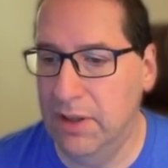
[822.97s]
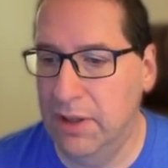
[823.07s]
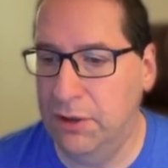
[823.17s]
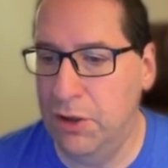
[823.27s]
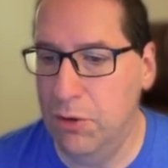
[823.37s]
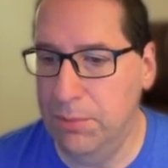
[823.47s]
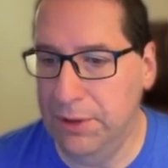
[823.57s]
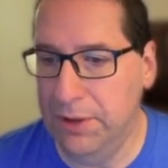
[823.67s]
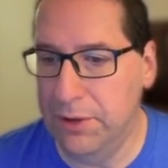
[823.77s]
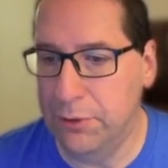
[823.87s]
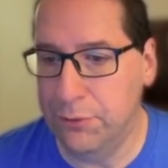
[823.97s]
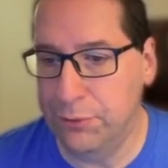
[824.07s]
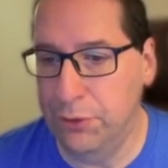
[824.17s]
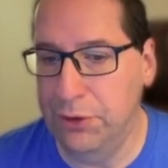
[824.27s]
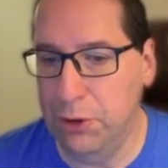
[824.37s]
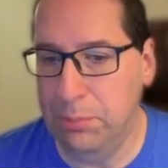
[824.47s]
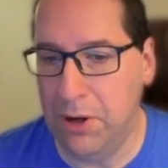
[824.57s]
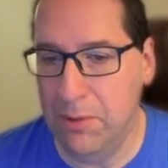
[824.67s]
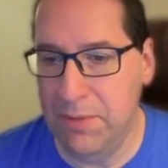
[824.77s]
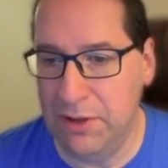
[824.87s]
accumulator. The full nil
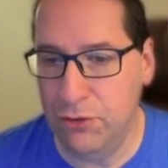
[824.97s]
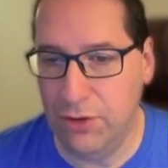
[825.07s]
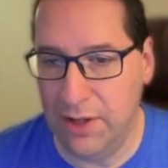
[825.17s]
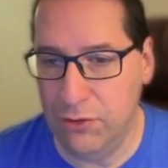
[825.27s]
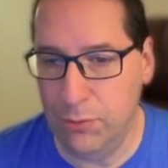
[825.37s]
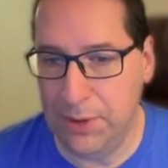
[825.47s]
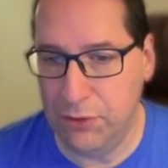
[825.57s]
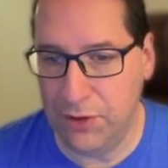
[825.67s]
part makes sense because